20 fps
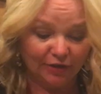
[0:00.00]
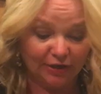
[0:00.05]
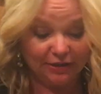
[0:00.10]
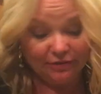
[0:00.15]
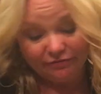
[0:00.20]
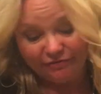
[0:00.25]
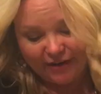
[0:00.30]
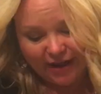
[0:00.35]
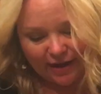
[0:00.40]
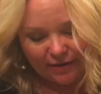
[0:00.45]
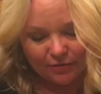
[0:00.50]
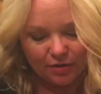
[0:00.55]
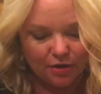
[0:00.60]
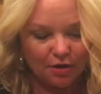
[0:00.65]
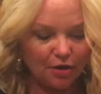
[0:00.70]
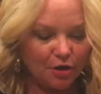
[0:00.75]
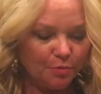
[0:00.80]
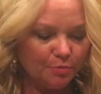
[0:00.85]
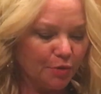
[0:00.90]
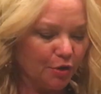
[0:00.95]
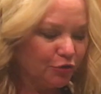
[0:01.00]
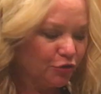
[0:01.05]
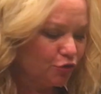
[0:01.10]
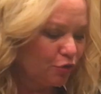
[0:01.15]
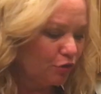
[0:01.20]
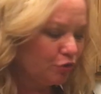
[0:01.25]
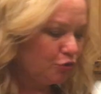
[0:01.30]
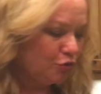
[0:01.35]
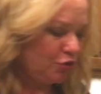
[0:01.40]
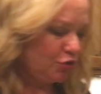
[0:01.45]
And in fact, most
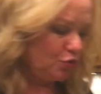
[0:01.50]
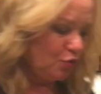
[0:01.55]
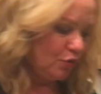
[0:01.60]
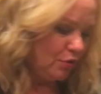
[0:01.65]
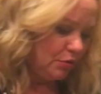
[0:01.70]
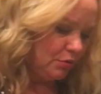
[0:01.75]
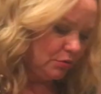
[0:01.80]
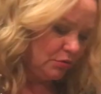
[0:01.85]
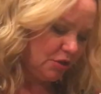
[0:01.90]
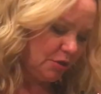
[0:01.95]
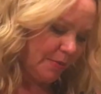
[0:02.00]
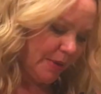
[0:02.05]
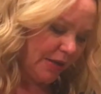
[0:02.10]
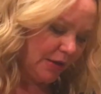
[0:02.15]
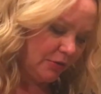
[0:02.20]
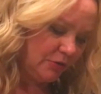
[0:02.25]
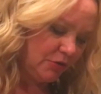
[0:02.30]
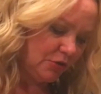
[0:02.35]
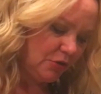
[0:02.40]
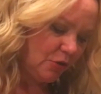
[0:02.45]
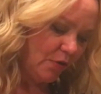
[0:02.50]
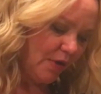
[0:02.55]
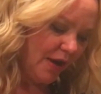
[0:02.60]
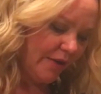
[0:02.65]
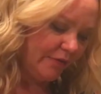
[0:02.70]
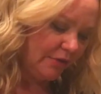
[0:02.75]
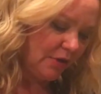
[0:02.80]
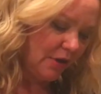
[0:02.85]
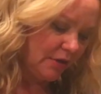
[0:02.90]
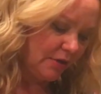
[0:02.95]
grocery store tomatoes don't
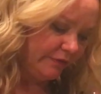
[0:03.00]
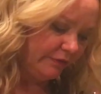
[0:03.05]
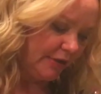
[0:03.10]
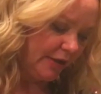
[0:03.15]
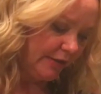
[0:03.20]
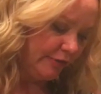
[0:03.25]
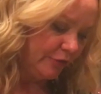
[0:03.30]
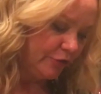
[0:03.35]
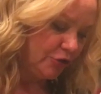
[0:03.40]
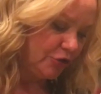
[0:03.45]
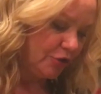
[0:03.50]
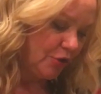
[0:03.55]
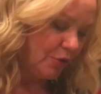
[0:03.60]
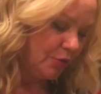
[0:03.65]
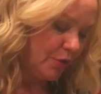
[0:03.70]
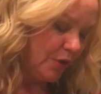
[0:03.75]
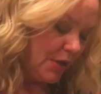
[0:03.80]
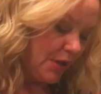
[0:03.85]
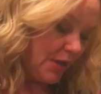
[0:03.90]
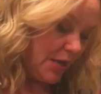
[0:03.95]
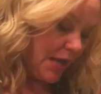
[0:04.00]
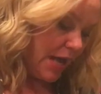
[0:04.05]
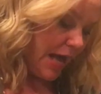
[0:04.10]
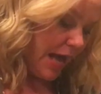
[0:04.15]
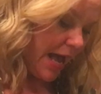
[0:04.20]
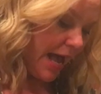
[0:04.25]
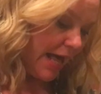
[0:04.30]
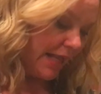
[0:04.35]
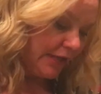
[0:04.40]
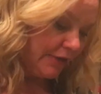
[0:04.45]
have a lot of flavor. So I
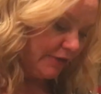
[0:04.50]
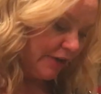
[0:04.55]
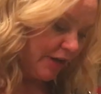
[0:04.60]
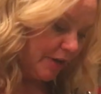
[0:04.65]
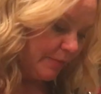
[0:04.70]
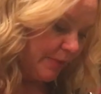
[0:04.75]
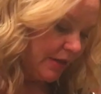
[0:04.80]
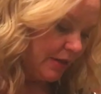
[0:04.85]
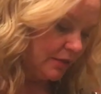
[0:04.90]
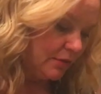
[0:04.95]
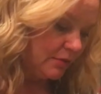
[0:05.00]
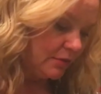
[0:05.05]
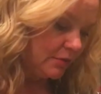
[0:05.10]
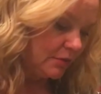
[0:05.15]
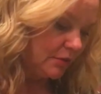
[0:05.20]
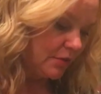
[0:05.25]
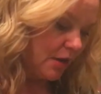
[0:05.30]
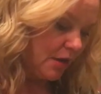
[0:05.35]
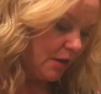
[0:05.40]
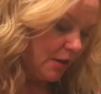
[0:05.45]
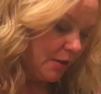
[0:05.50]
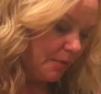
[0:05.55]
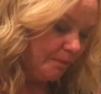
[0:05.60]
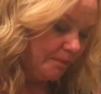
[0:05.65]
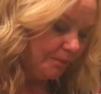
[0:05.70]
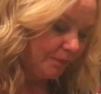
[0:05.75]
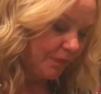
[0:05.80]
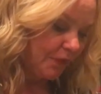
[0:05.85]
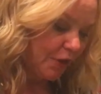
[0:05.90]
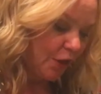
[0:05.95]
highly recommend
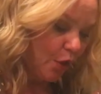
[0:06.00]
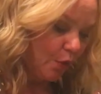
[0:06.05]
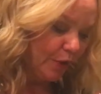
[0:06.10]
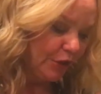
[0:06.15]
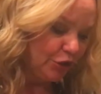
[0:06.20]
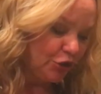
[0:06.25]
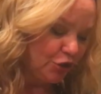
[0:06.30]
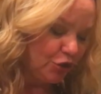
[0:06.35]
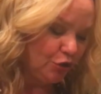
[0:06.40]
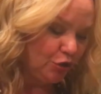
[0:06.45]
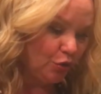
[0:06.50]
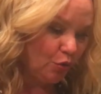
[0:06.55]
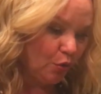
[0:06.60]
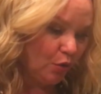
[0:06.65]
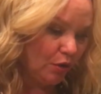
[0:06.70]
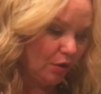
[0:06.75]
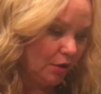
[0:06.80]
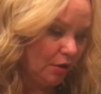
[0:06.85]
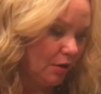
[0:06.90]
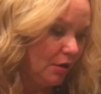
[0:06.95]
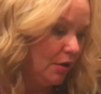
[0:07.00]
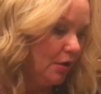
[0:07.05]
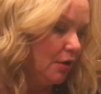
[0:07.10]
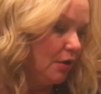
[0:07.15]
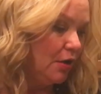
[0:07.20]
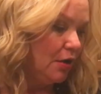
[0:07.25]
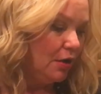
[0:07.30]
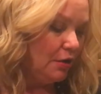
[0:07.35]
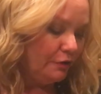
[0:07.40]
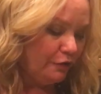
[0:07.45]
going to your
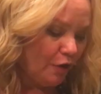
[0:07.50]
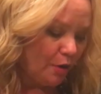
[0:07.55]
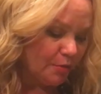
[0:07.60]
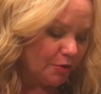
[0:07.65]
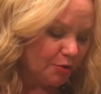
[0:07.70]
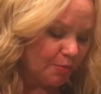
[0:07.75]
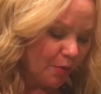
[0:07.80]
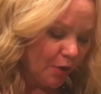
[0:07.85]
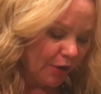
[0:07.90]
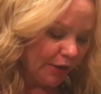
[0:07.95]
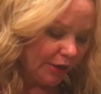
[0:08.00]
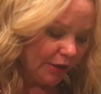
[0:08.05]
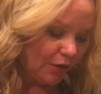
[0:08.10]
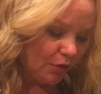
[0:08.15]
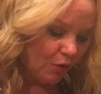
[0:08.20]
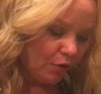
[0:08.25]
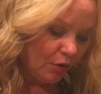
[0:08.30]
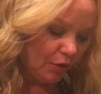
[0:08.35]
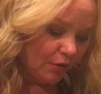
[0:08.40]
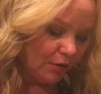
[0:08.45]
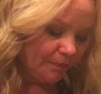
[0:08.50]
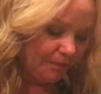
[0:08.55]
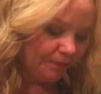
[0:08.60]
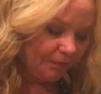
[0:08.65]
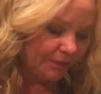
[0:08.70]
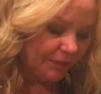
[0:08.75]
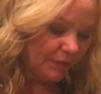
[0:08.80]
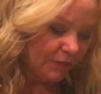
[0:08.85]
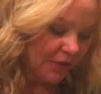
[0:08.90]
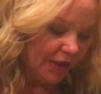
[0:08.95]
farmer's market, or
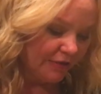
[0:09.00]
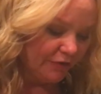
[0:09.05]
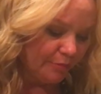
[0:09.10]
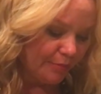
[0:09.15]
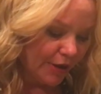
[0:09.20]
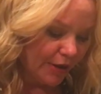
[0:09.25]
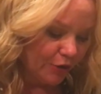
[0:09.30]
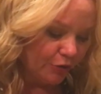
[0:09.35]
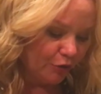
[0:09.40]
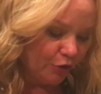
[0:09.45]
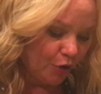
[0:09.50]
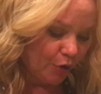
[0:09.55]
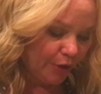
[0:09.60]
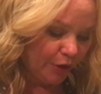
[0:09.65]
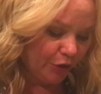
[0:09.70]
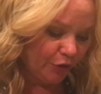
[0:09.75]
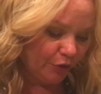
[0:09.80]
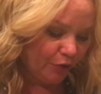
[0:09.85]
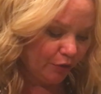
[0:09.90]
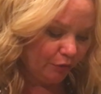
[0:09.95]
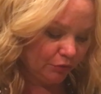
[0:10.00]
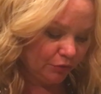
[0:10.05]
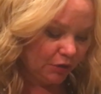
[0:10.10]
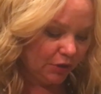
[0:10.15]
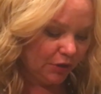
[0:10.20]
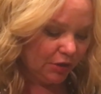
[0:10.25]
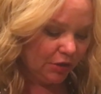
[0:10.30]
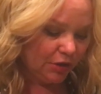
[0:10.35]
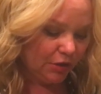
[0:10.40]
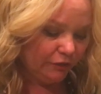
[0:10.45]
even better, growing your own
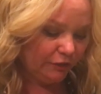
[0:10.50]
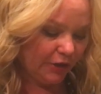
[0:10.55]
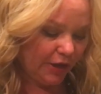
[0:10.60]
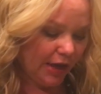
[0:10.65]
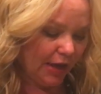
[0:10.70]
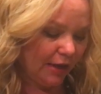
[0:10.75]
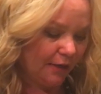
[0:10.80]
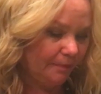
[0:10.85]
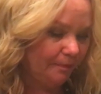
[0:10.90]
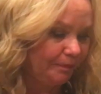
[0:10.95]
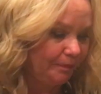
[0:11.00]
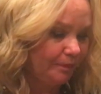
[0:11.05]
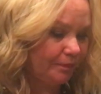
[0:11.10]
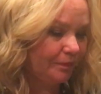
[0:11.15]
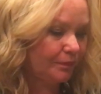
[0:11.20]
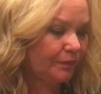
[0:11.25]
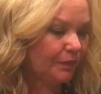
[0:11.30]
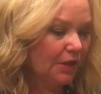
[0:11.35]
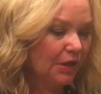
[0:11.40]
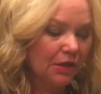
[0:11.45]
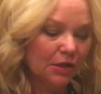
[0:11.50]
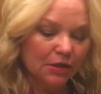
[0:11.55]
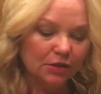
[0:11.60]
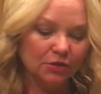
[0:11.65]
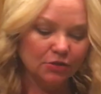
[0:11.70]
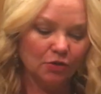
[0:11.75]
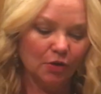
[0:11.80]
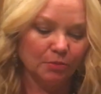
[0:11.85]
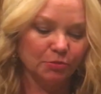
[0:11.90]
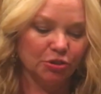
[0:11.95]
if you can.
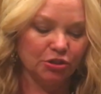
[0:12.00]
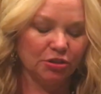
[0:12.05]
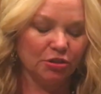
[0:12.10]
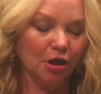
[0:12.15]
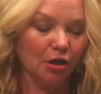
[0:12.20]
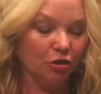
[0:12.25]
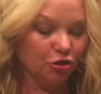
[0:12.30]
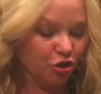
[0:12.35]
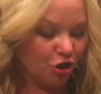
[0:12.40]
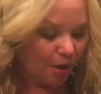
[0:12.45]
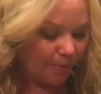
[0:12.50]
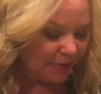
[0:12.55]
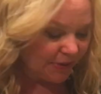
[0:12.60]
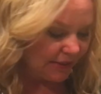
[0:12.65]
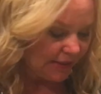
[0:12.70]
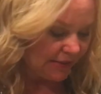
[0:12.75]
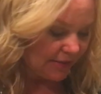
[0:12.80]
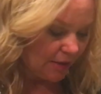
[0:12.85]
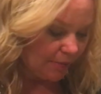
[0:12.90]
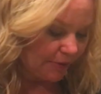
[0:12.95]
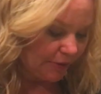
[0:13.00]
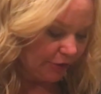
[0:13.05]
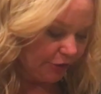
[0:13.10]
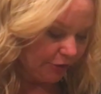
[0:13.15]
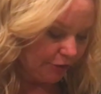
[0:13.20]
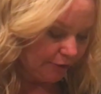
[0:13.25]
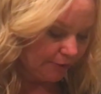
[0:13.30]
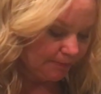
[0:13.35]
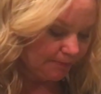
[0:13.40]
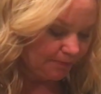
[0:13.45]
So I'm just chopping these up in
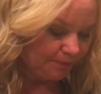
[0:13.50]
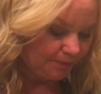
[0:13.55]
here.